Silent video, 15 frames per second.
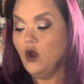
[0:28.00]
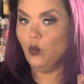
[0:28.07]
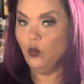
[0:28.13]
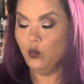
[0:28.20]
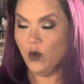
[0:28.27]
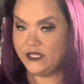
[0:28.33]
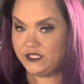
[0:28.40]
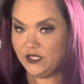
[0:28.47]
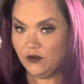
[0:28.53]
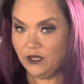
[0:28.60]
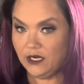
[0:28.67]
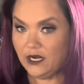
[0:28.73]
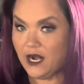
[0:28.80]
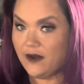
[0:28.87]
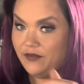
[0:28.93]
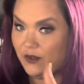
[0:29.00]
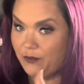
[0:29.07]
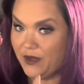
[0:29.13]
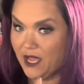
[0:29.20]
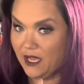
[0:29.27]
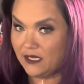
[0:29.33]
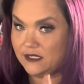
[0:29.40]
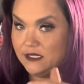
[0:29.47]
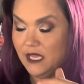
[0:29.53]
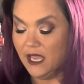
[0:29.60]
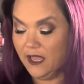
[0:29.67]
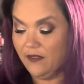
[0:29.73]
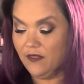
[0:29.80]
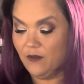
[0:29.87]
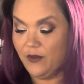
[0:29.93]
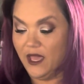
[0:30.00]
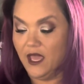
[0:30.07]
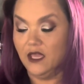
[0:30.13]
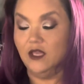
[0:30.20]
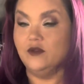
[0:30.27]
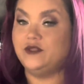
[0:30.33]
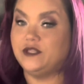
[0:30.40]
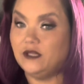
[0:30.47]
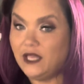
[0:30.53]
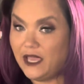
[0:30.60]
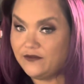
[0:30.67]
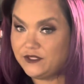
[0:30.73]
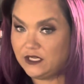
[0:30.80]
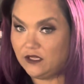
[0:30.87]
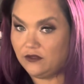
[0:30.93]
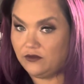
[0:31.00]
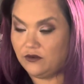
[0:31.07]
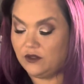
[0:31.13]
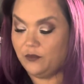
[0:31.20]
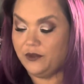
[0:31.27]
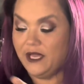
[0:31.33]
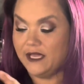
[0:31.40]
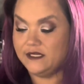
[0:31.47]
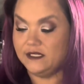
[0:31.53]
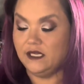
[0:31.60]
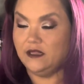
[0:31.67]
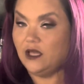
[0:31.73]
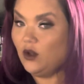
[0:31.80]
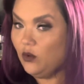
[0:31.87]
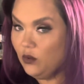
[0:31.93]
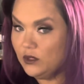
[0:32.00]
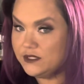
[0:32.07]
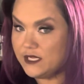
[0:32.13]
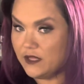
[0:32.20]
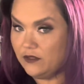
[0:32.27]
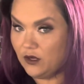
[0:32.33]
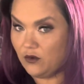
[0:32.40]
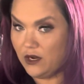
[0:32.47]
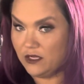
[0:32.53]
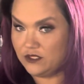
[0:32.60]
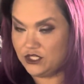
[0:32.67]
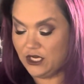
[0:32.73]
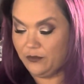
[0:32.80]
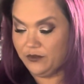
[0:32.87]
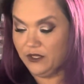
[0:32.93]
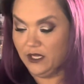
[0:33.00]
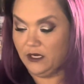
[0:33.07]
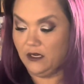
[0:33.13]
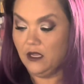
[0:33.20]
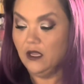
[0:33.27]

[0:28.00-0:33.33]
Once you get it out of the box and the bag, you still have to get through the plastic that holds on the crown-shaped lid.